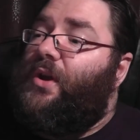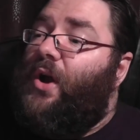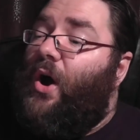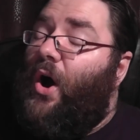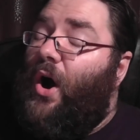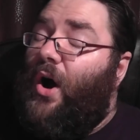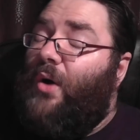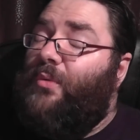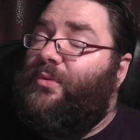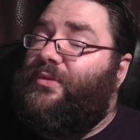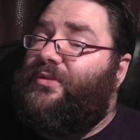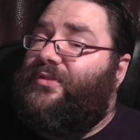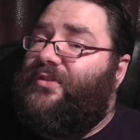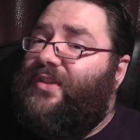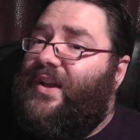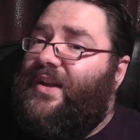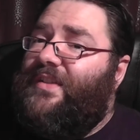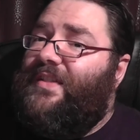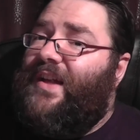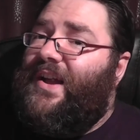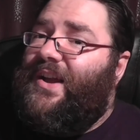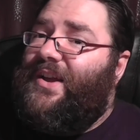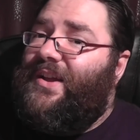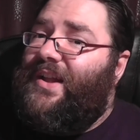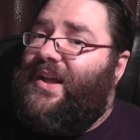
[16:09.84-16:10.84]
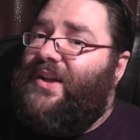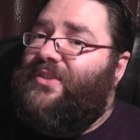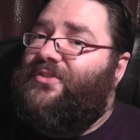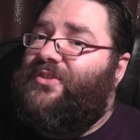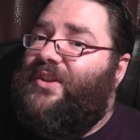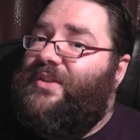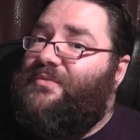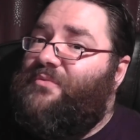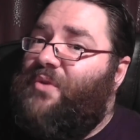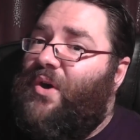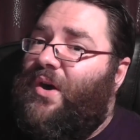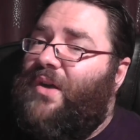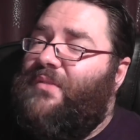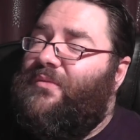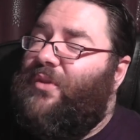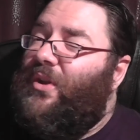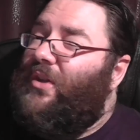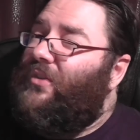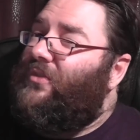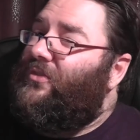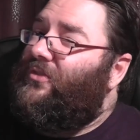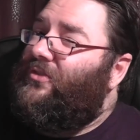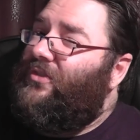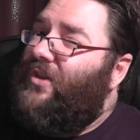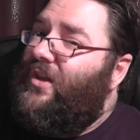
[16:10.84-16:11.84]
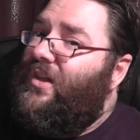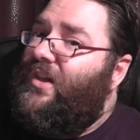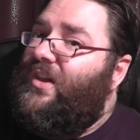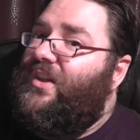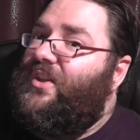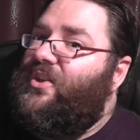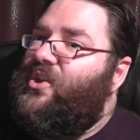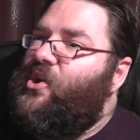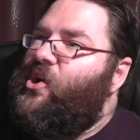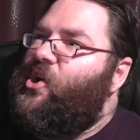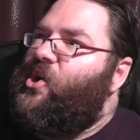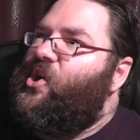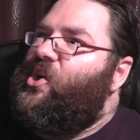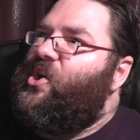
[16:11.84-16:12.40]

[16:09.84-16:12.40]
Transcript: I would say that could actually rival a certain